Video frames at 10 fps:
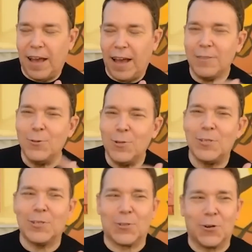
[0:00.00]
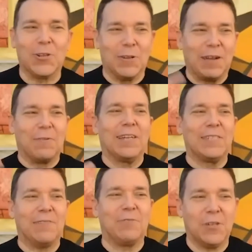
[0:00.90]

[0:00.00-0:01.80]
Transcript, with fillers: I alluded to this earlier, like what I said.